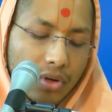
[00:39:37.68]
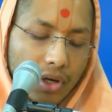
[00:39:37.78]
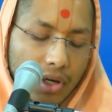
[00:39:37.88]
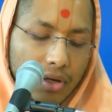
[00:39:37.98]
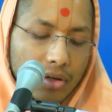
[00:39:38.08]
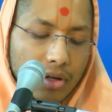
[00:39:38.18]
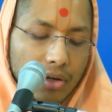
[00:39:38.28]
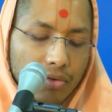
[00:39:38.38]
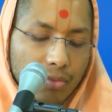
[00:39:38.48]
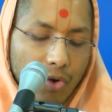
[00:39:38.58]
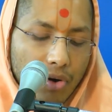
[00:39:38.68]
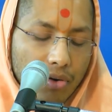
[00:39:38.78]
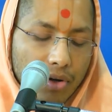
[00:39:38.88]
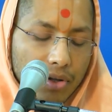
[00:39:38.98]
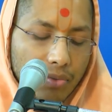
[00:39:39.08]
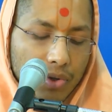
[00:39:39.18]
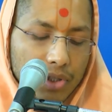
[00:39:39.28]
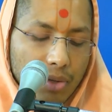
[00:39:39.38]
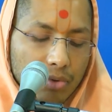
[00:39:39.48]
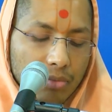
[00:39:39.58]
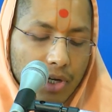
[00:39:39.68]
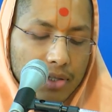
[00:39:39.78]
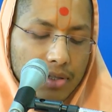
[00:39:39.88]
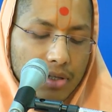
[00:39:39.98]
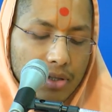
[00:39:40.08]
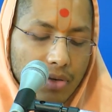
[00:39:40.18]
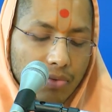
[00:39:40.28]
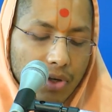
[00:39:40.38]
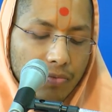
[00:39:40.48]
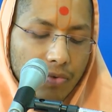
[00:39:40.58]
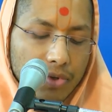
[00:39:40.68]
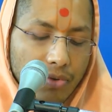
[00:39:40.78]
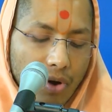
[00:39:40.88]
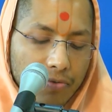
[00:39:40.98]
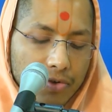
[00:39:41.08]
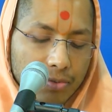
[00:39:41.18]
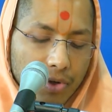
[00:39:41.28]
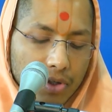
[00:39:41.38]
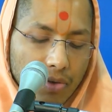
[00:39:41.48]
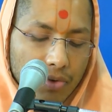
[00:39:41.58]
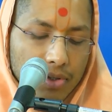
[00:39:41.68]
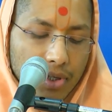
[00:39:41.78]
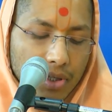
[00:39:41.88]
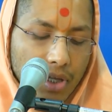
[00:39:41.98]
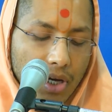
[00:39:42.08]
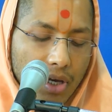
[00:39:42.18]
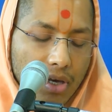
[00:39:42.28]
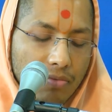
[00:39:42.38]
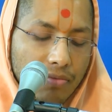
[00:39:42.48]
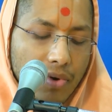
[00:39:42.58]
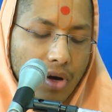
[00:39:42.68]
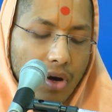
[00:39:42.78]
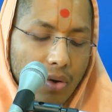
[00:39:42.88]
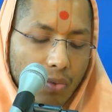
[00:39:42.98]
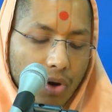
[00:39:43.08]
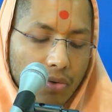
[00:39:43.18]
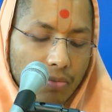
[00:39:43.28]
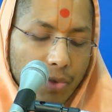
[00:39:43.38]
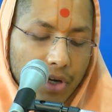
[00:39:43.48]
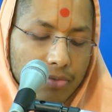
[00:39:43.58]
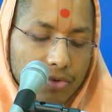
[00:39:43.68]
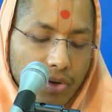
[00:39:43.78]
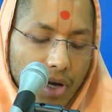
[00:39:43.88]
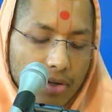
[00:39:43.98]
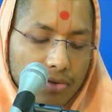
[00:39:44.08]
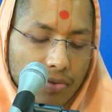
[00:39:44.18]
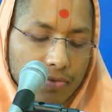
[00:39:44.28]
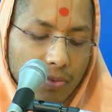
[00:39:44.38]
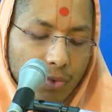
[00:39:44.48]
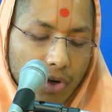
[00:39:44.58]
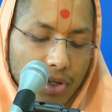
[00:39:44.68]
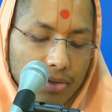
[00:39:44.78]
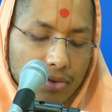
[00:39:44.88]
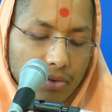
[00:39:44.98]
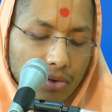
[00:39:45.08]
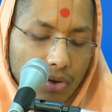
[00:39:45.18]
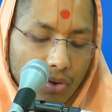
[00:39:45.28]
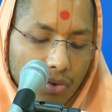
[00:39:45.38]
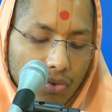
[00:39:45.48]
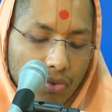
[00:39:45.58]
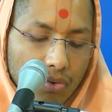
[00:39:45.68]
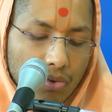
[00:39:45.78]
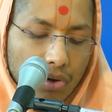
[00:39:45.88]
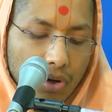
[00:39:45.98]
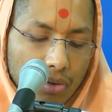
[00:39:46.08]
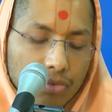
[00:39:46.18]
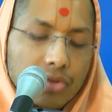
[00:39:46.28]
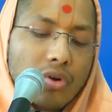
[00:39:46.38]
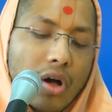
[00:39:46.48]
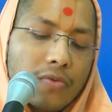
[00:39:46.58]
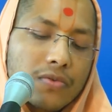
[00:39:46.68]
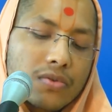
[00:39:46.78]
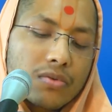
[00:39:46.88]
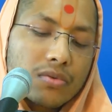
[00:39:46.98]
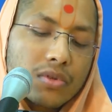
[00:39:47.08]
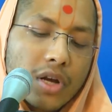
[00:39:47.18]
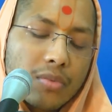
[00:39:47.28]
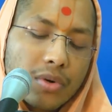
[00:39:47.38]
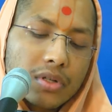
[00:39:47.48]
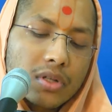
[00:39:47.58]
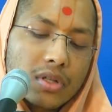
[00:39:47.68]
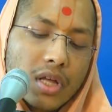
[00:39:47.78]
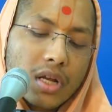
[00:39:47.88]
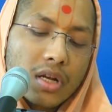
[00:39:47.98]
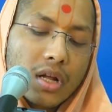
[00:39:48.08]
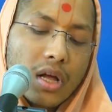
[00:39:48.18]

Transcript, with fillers: And even more in the Vachanamrut Maharaj says, even if one offers bhakti with Shraddha, if one becomes jealous of someone else who comes to offer their bhakti, then